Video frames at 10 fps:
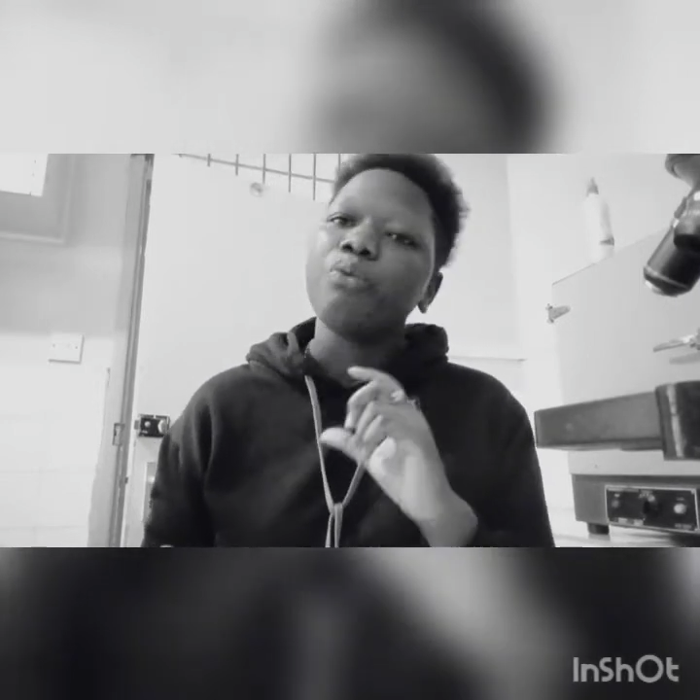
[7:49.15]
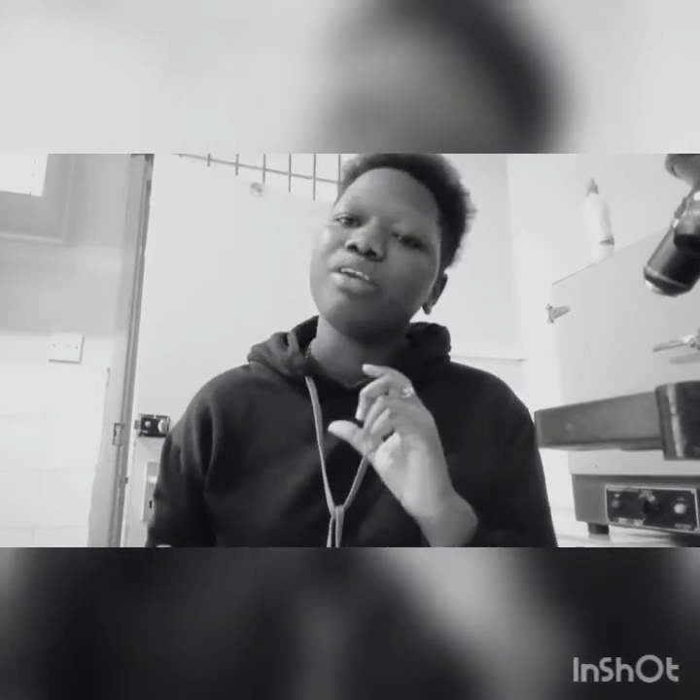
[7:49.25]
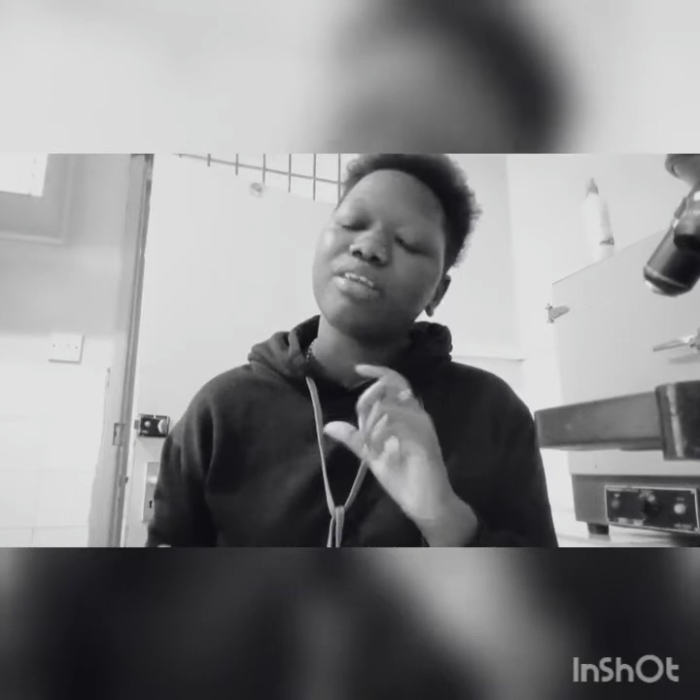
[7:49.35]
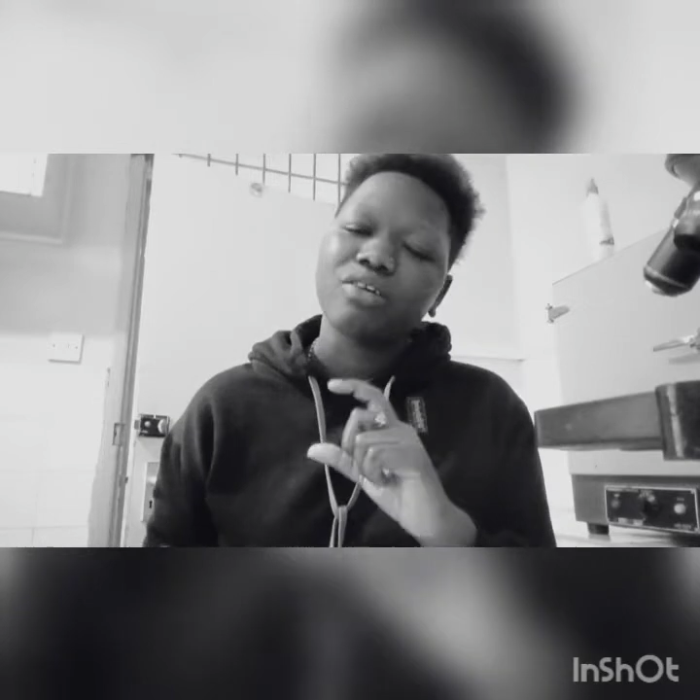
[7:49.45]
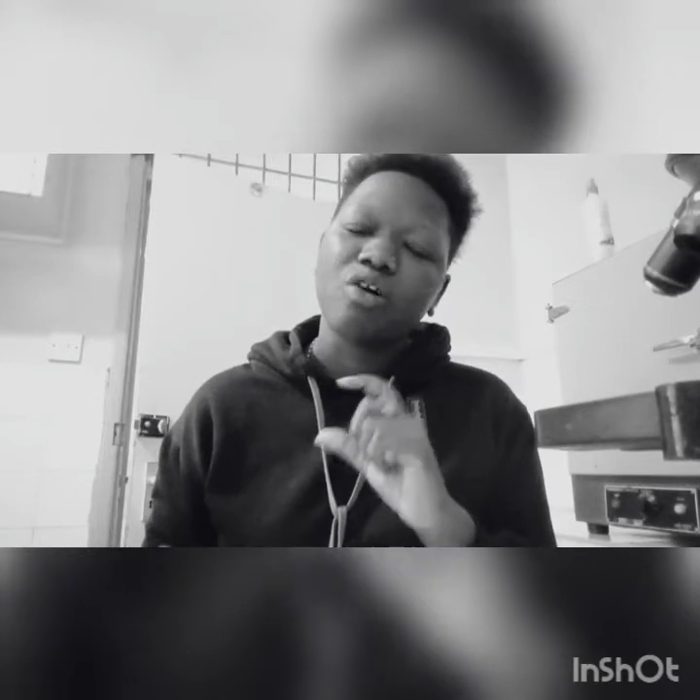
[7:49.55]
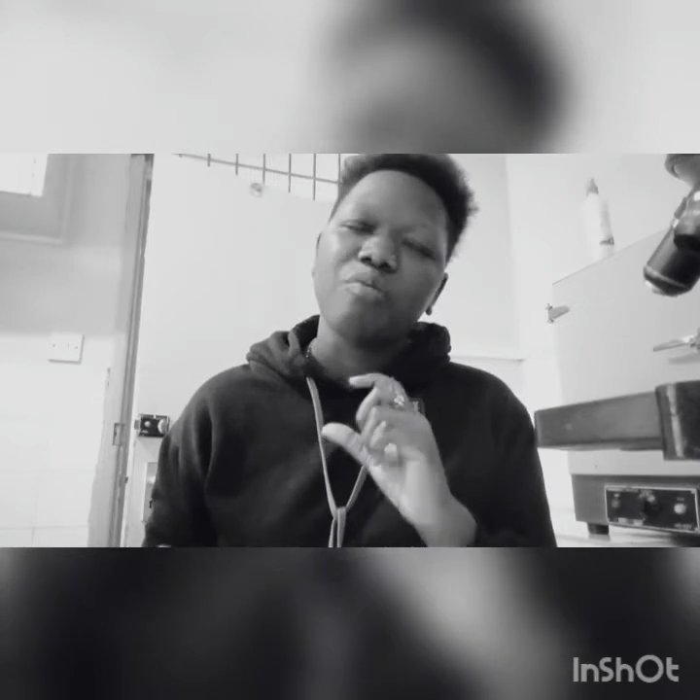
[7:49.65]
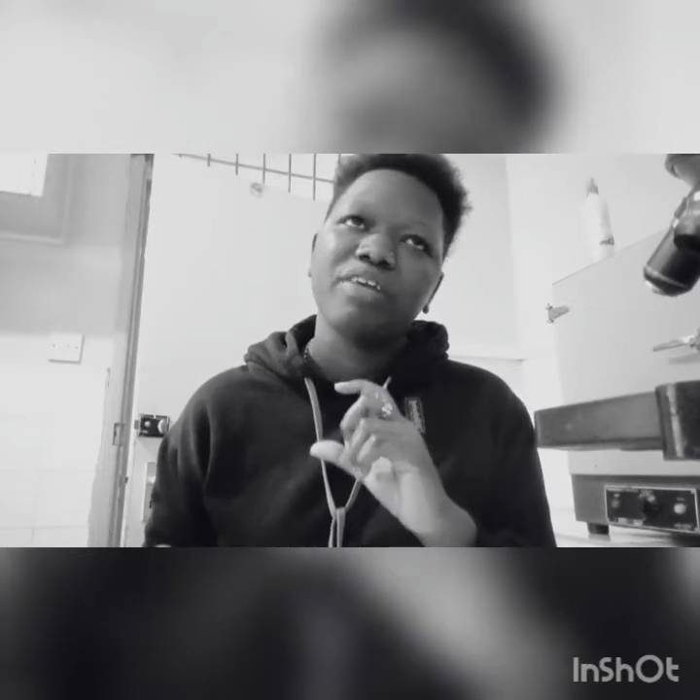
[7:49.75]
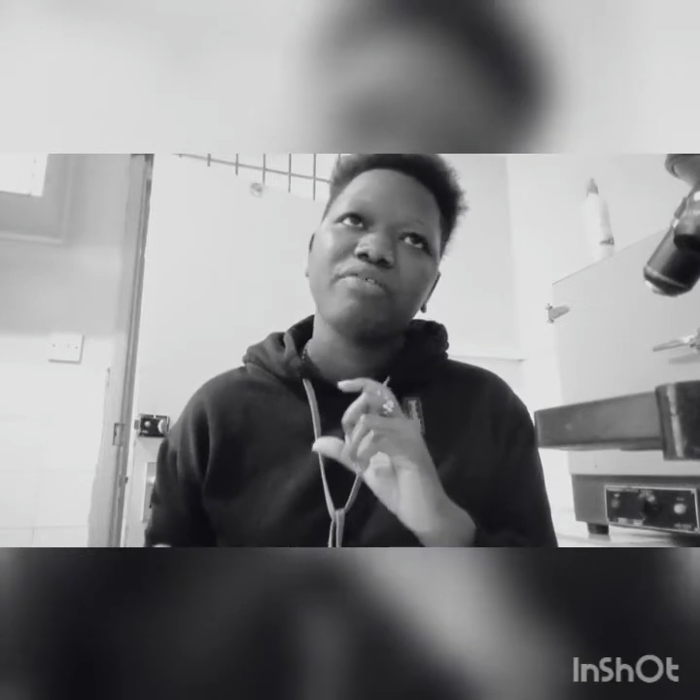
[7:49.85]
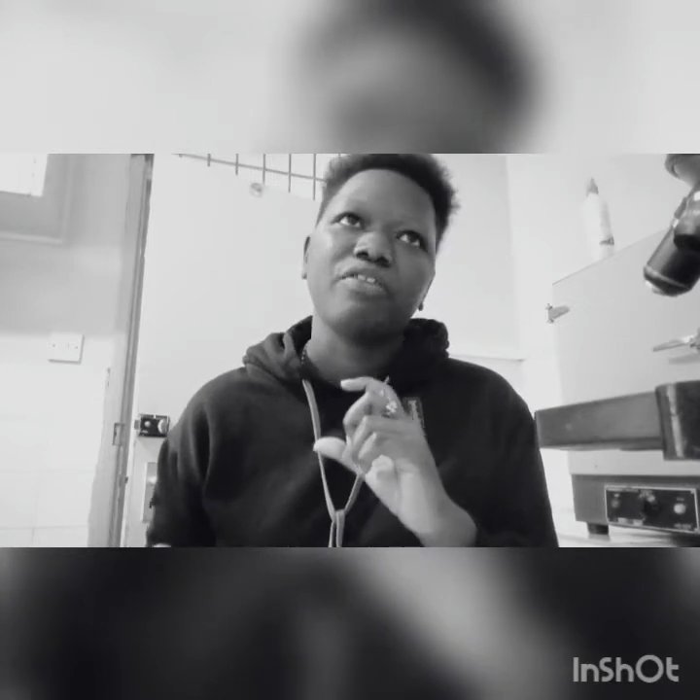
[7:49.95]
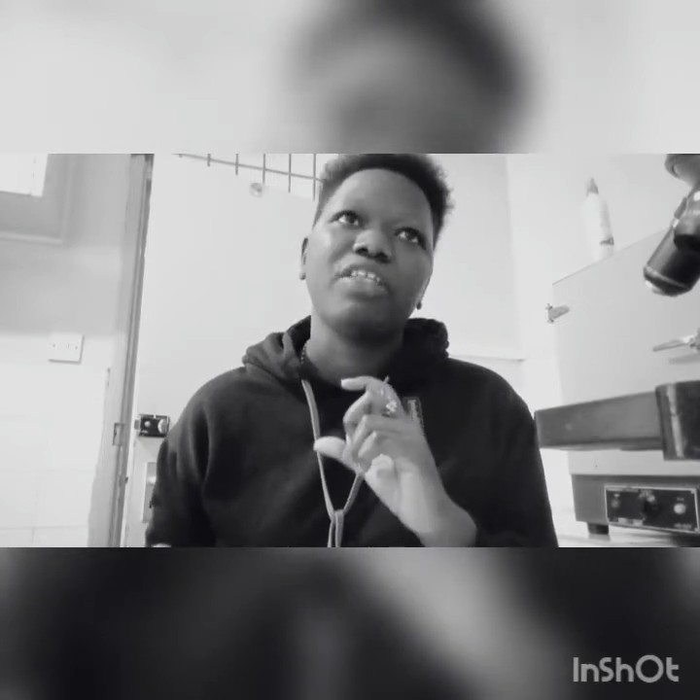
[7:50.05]
will
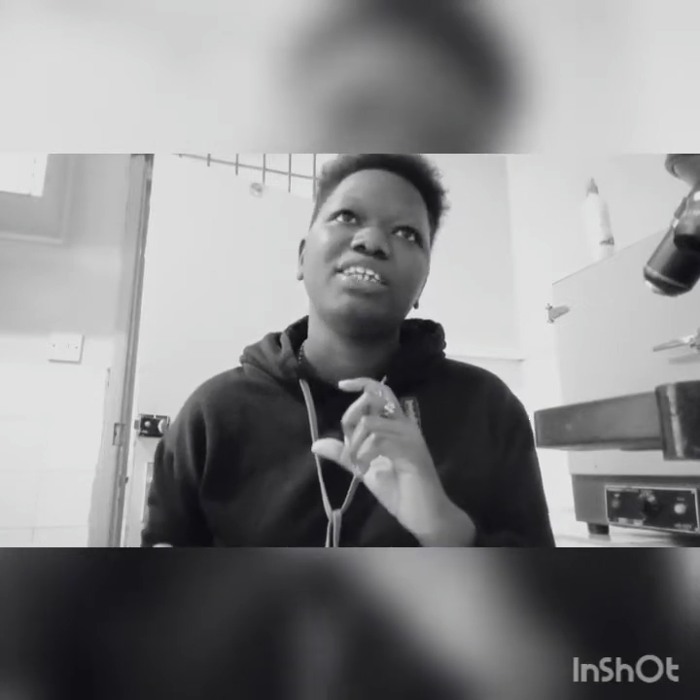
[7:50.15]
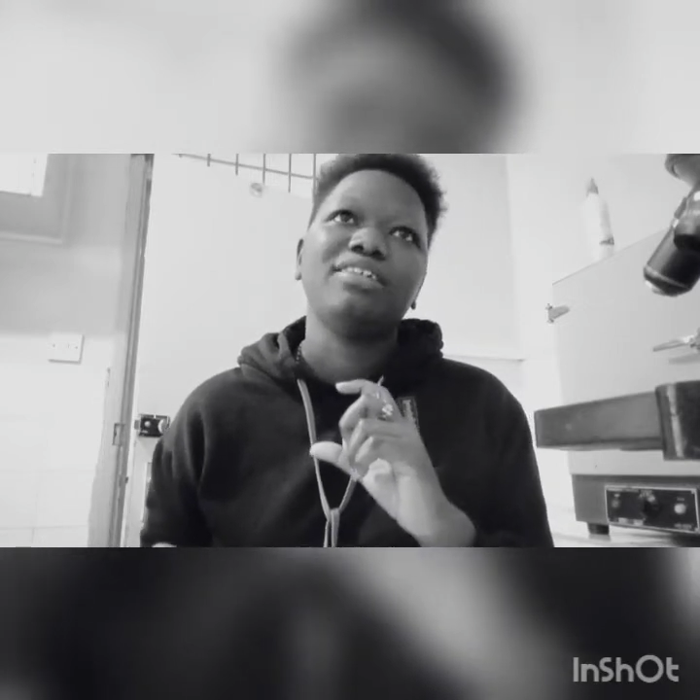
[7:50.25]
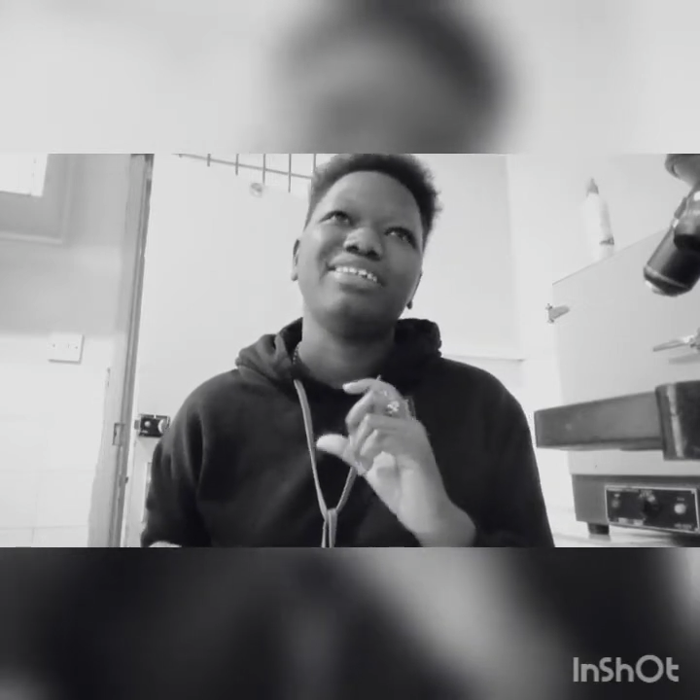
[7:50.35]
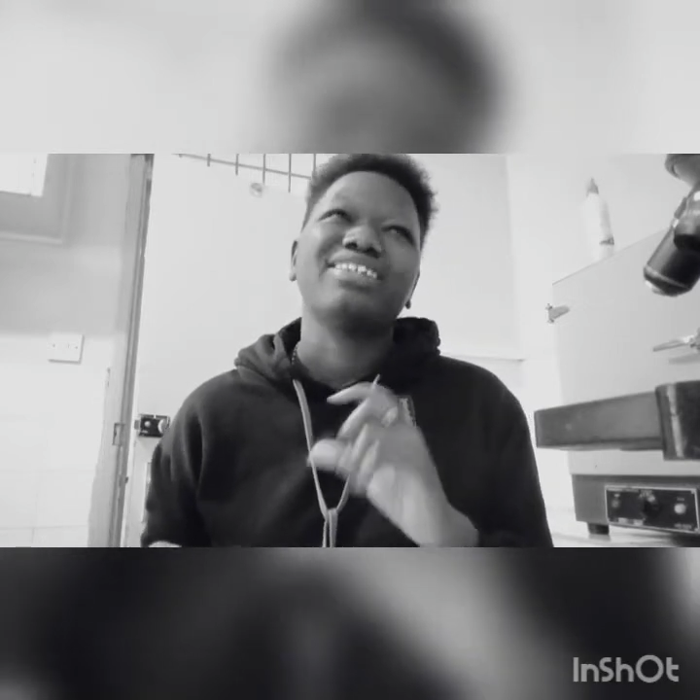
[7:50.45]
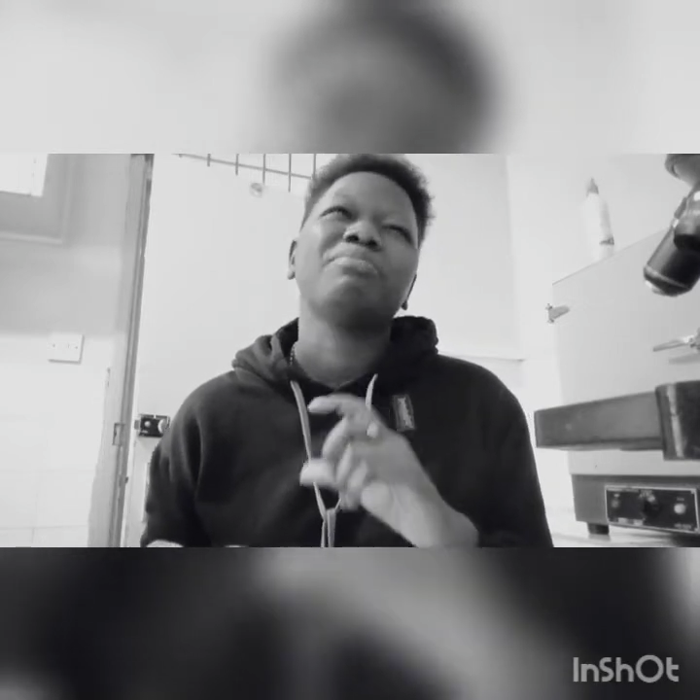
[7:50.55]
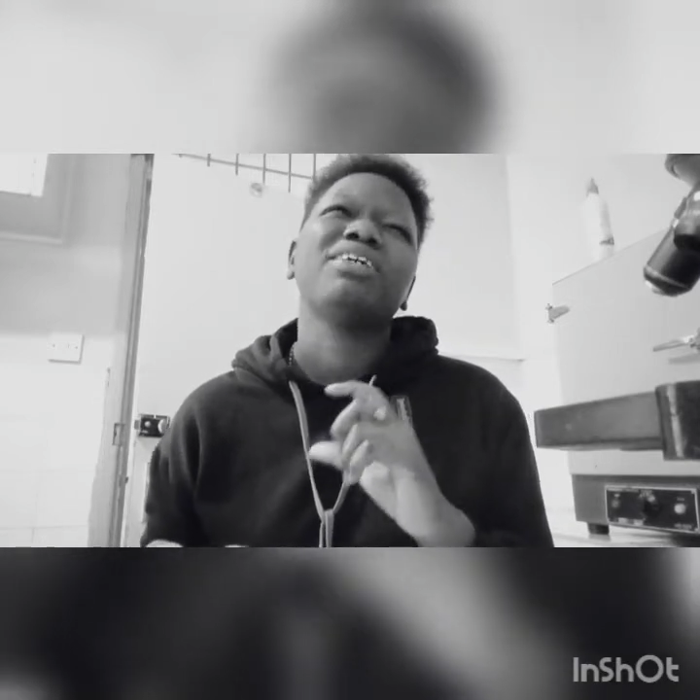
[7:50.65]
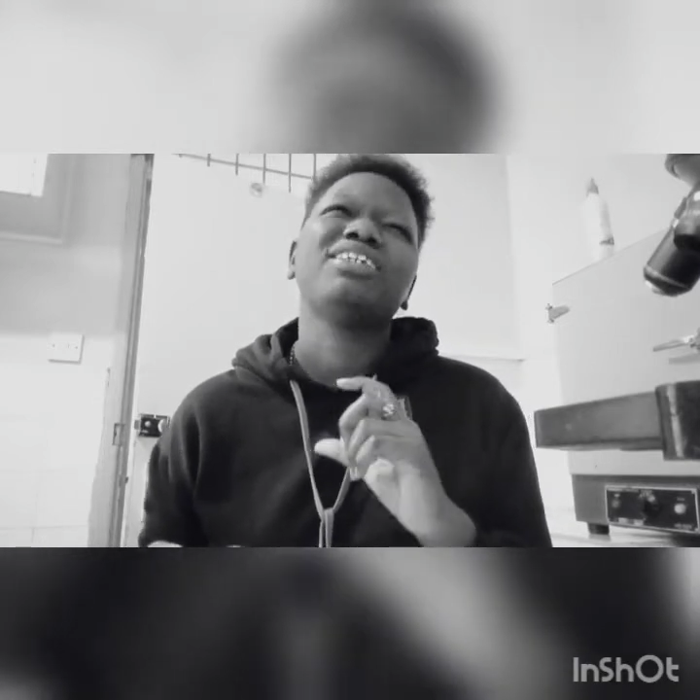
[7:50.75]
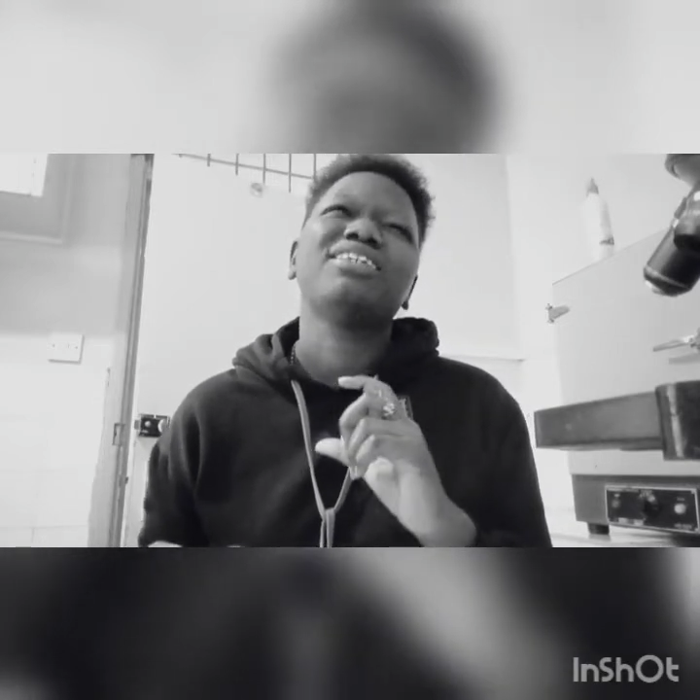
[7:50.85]
recommend for that test, but